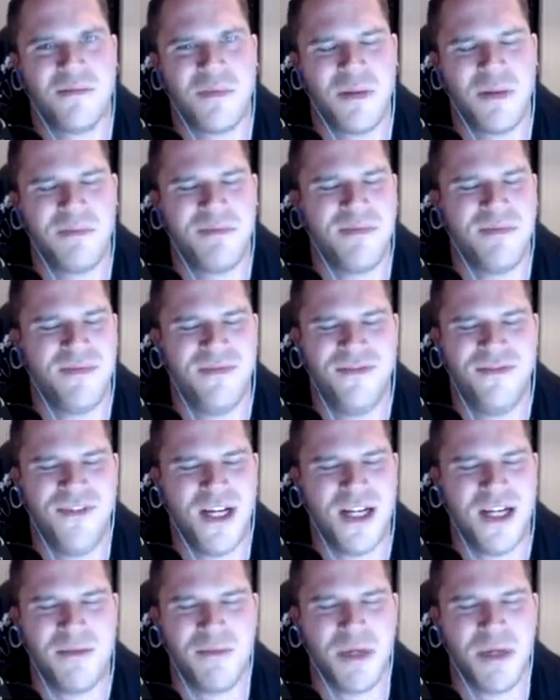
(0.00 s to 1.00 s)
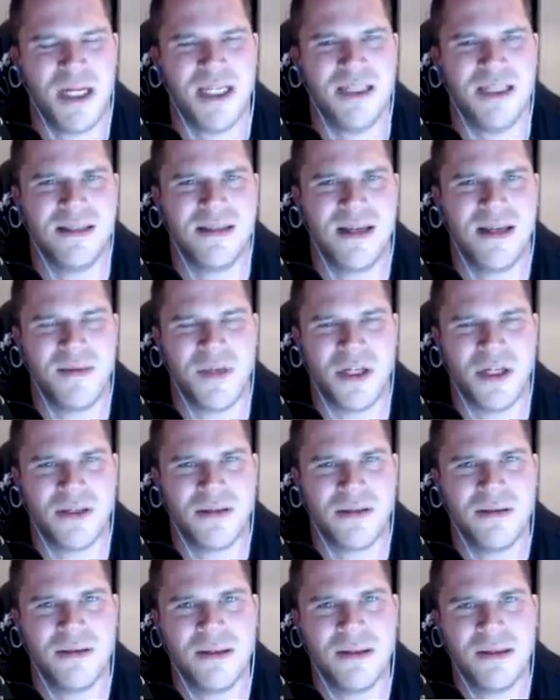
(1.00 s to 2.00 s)
P fucking please, come
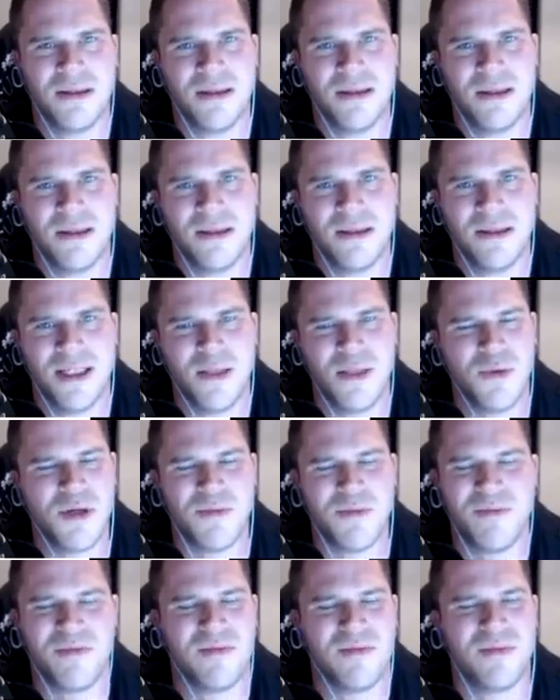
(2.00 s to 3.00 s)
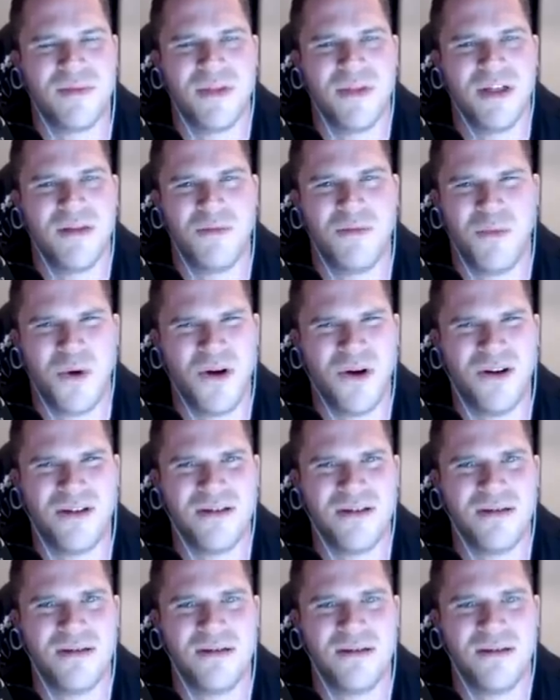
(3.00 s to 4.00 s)
on. He wouldn't. What?
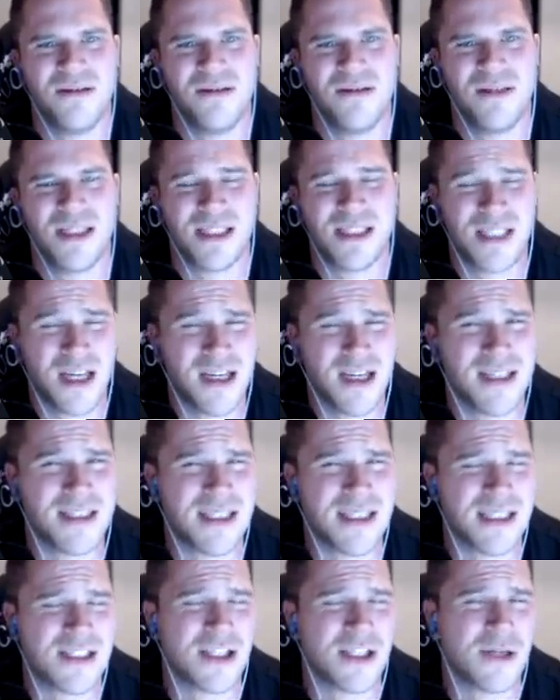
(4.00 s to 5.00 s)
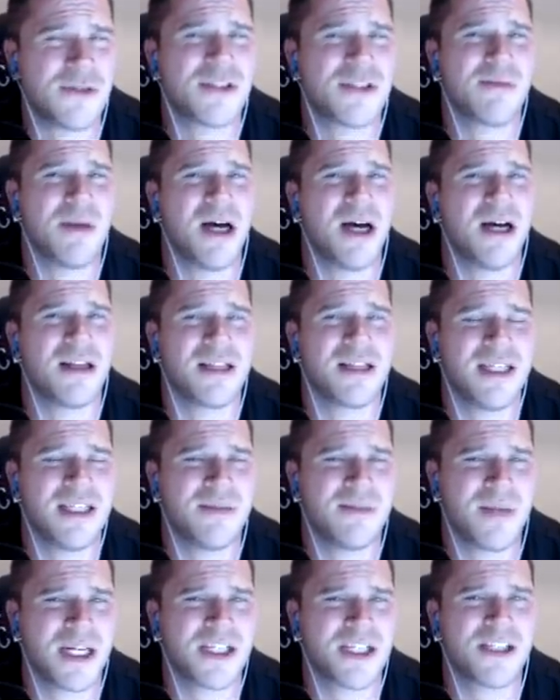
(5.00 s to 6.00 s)
A scientist so smart that
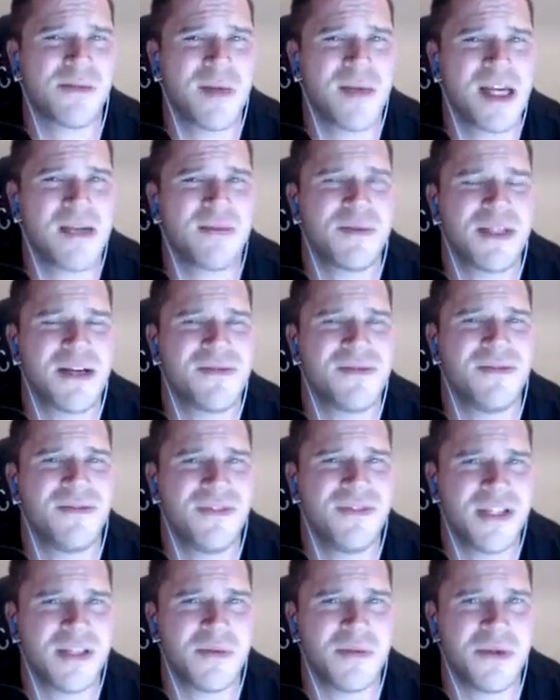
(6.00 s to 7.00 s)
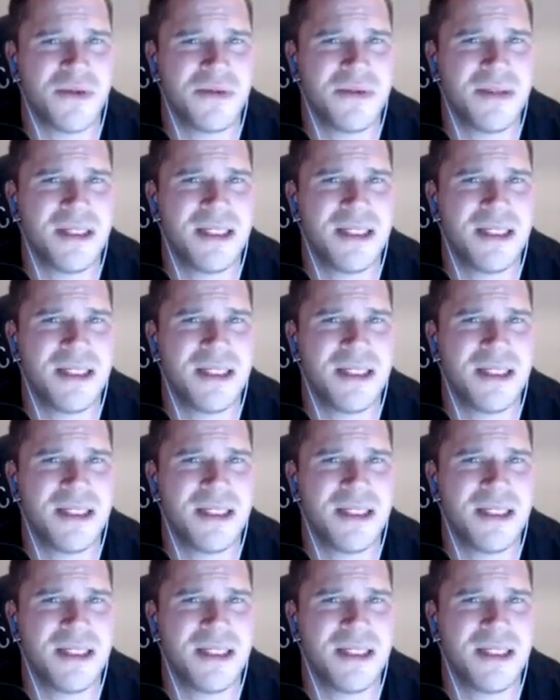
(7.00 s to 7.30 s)
he's managed to make himself invisible